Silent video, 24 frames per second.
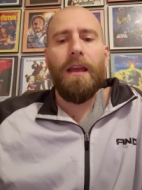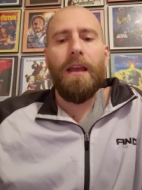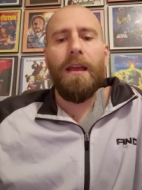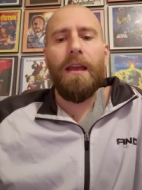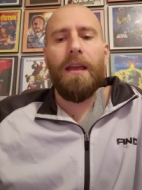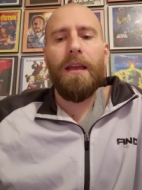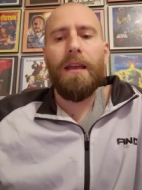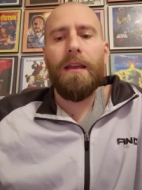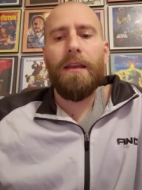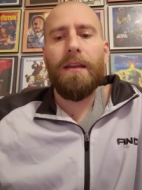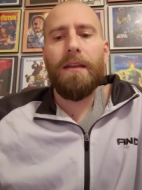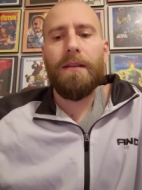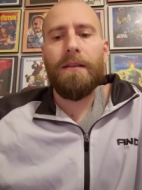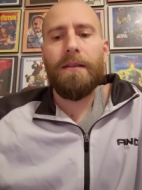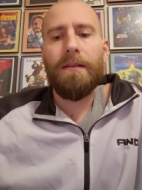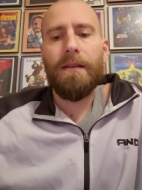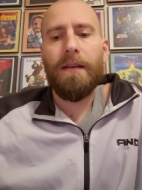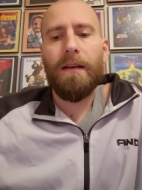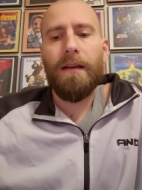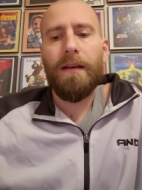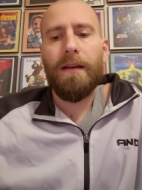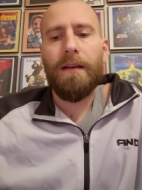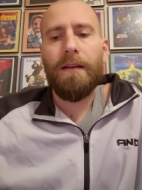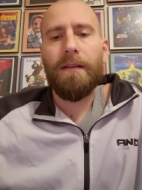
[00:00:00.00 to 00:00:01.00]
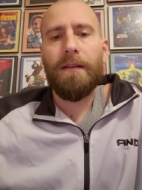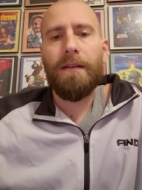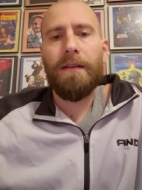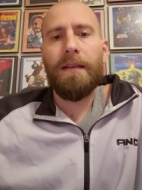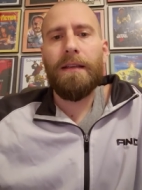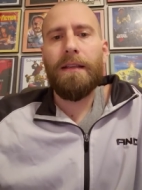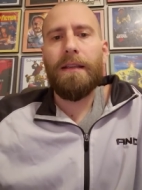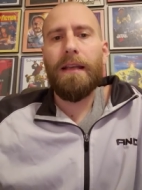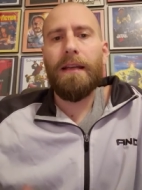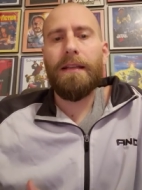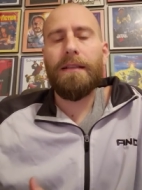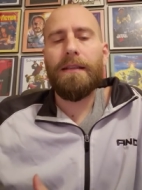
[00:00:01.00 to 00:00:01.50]
And uh,
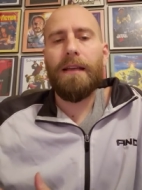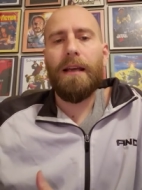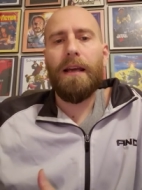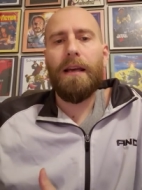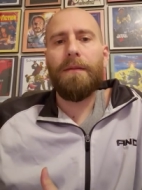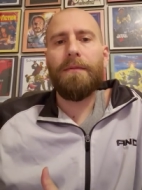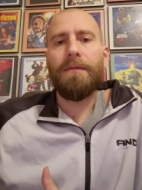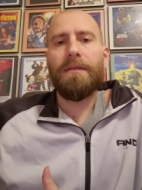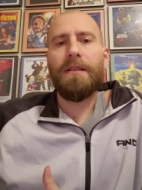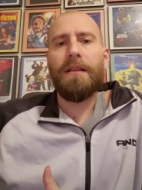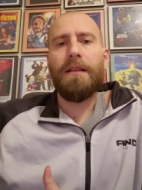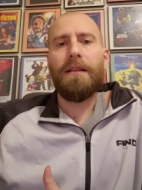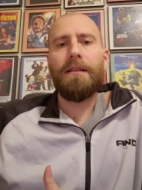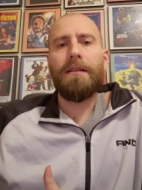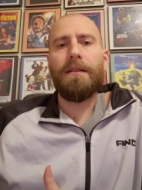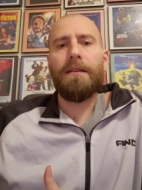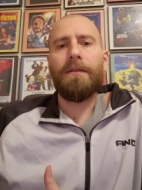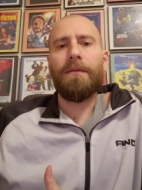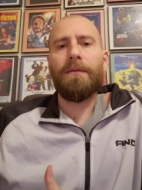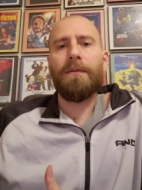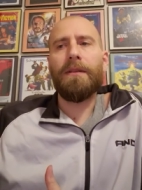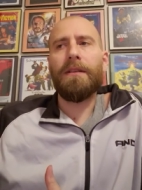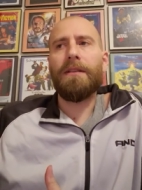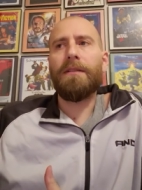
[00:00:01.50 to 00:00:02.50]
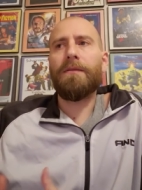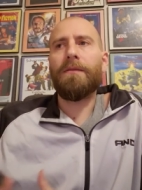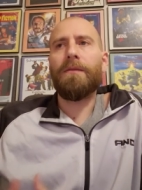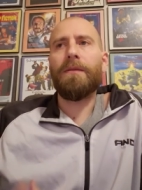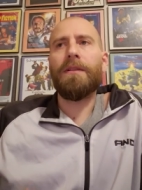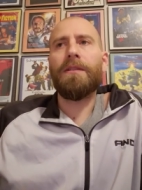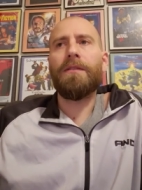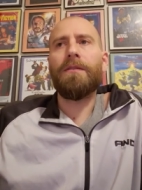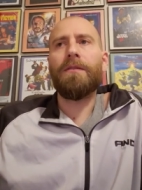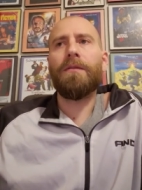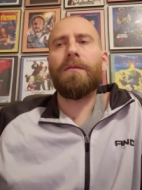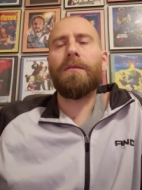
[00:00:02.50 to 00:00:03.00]
in that time since the release of the
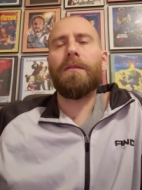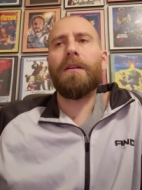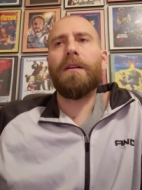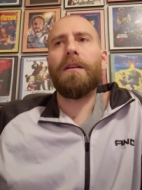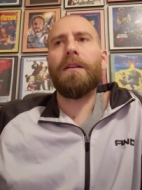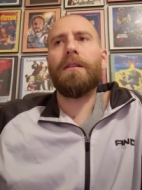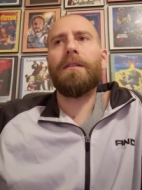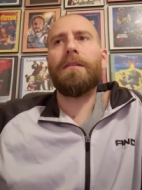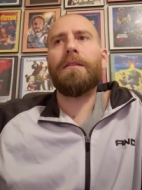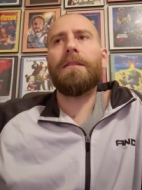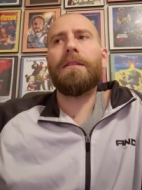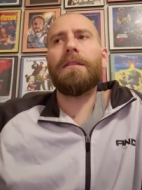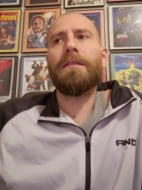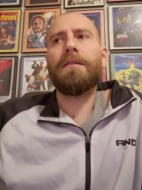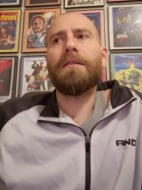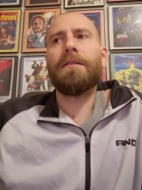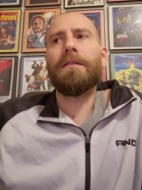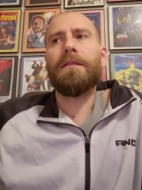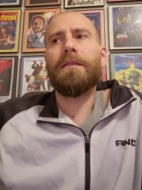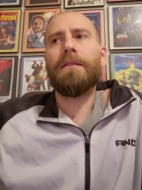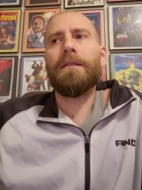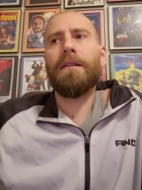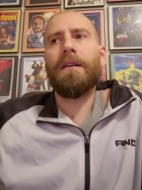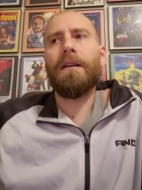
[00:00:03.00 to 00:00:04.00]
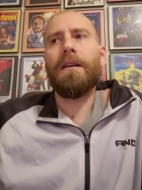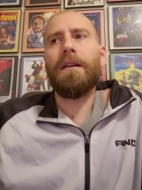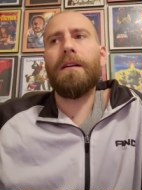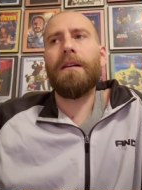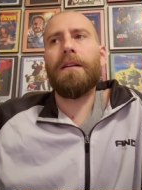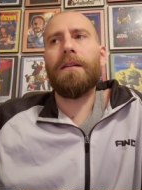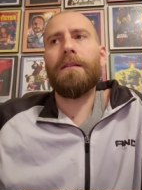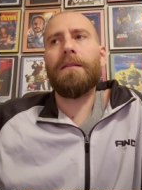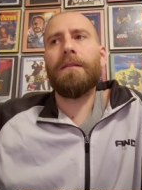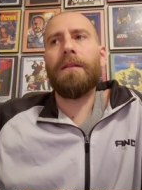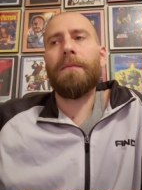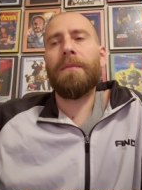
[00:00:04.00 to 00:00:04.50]
original, uh, these,
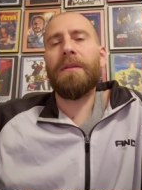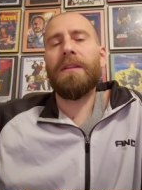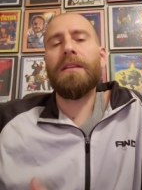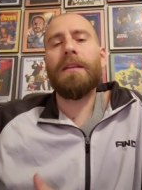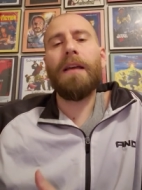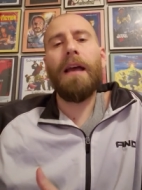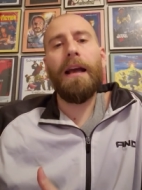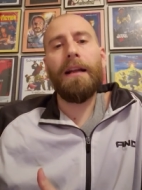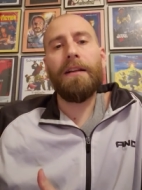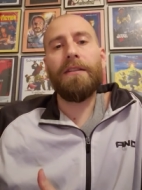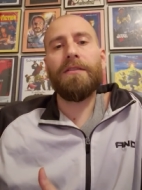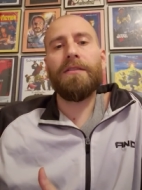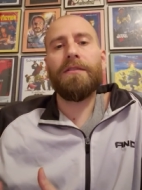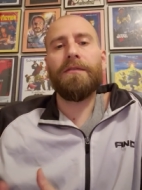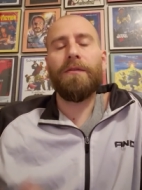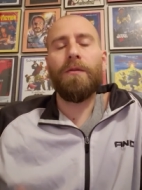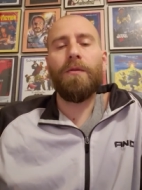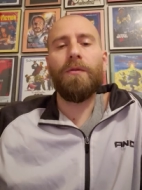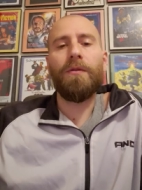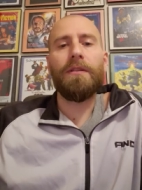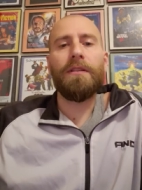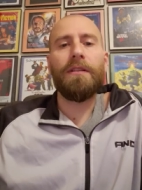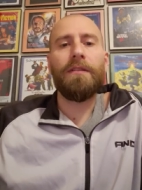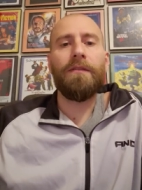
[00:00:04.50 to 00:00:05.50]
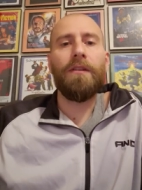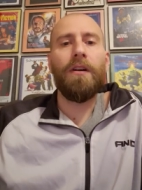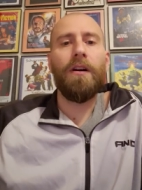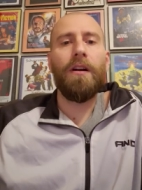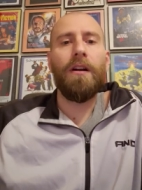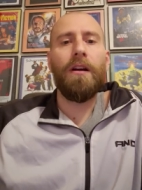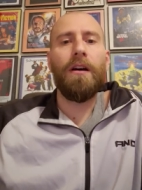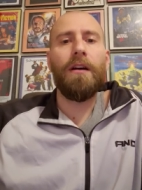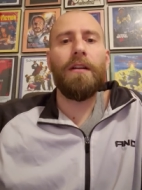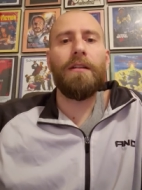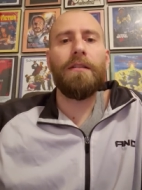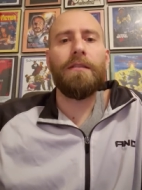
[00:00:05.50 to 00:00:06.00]
uh, I mean, the actors, of course, have
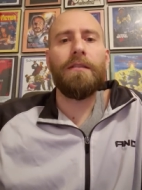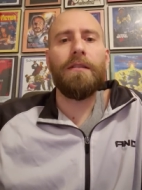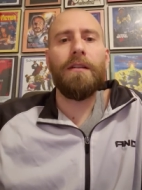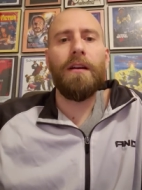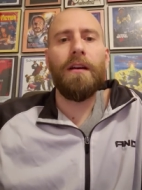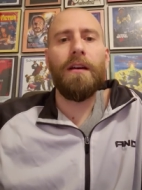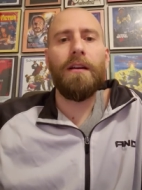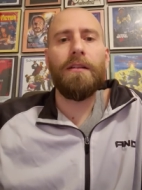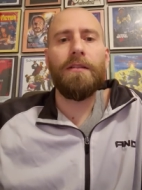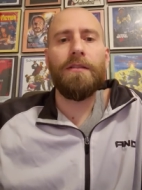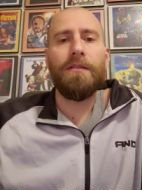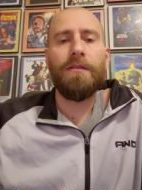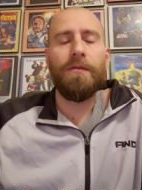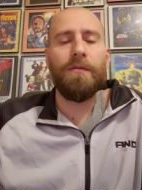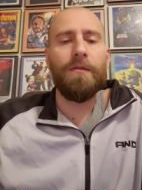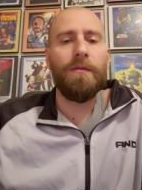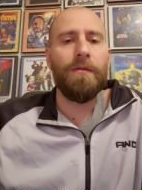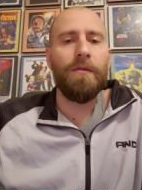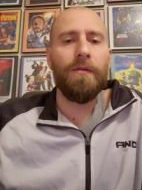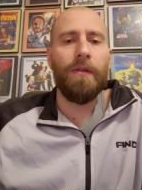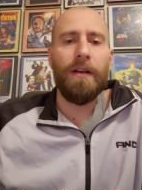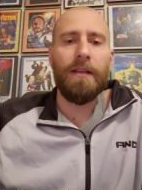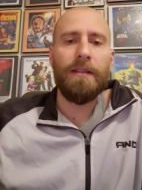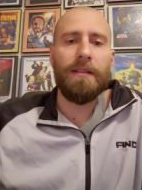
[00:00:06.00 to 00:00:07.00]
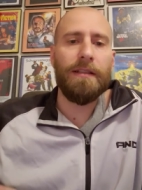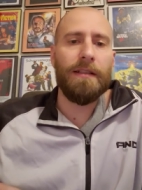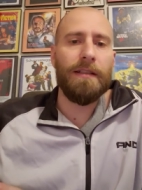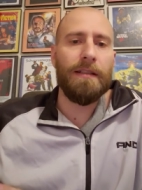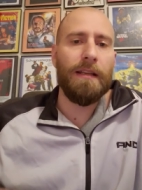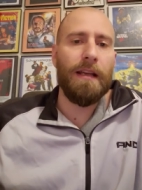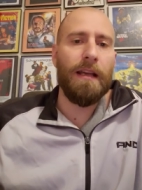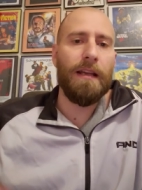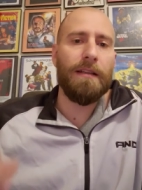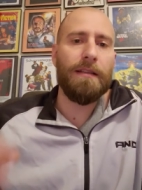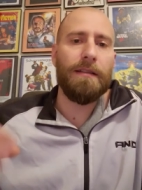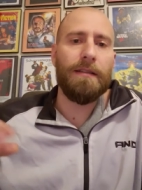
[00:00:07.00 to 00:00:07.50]
gone on uh, to great
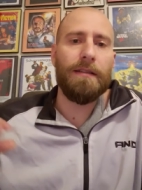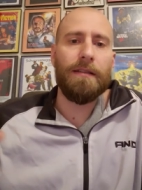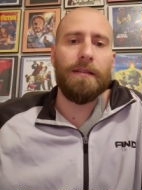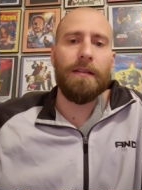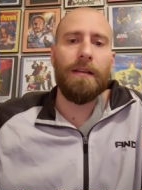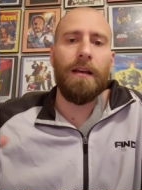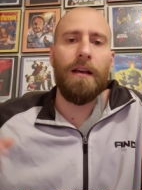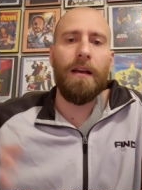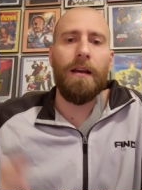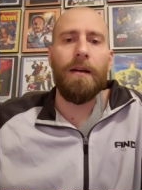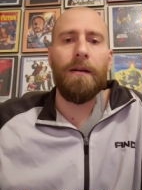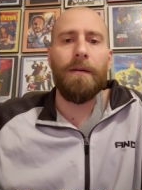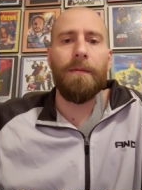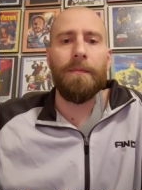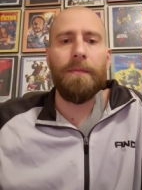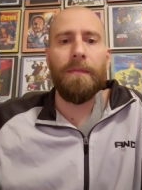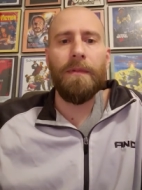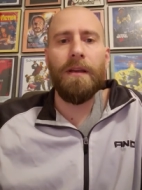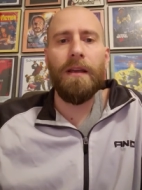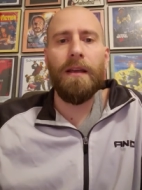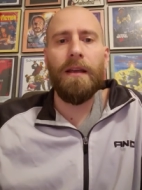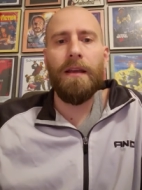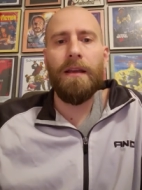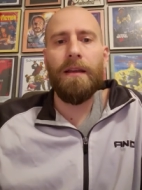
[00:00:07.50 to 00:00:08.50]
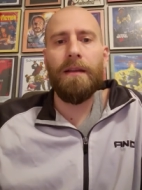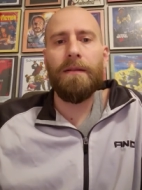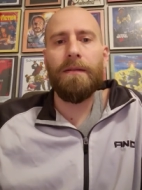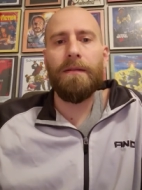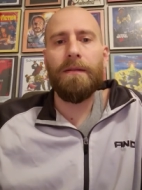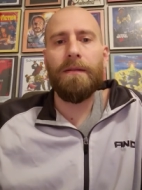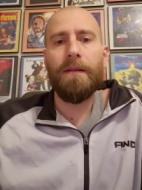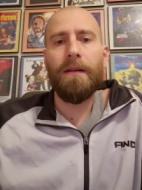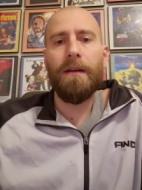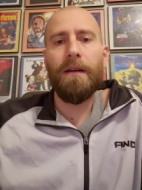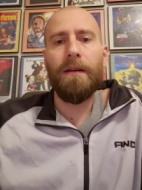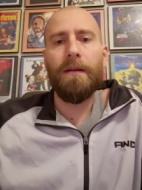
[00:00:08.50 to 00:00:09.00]
success um,
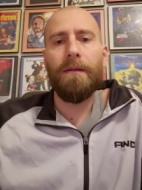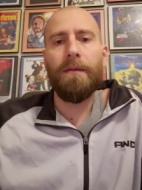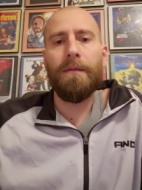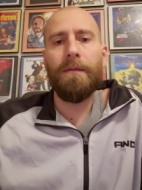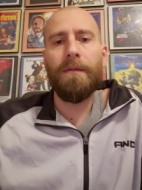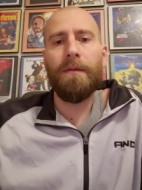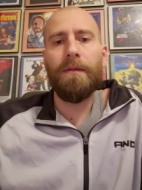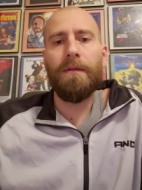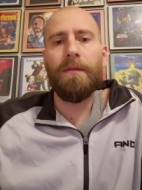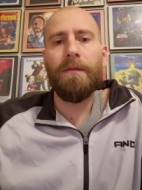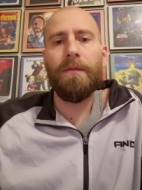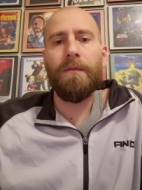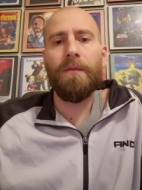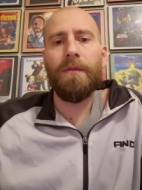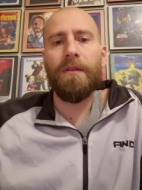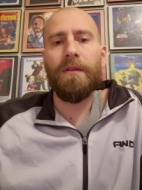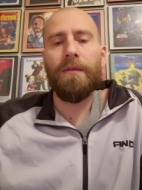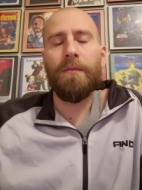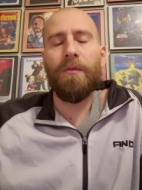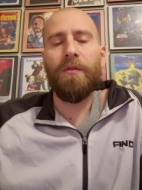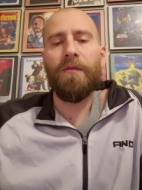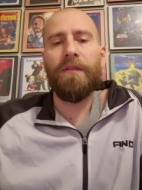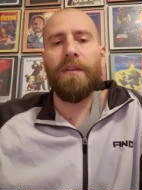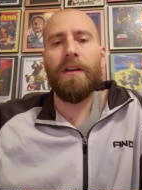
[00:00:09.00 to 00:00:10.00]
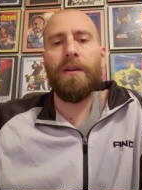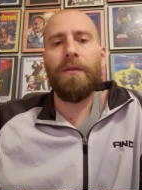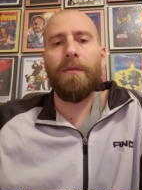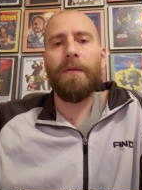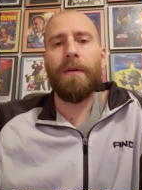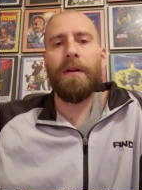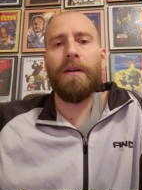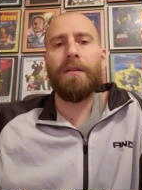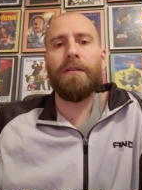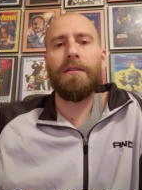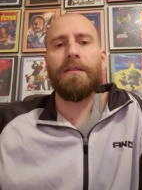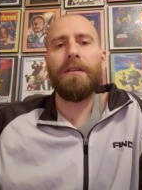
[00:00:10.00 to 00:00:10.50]
and uh, with their movie
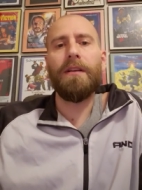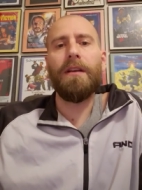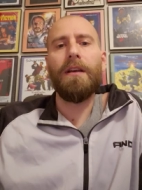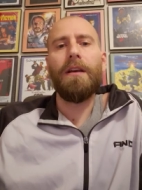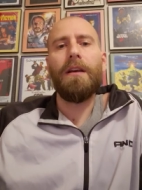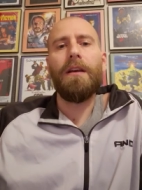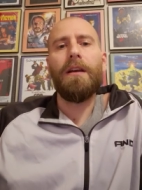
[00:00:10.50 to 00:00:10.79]
careers.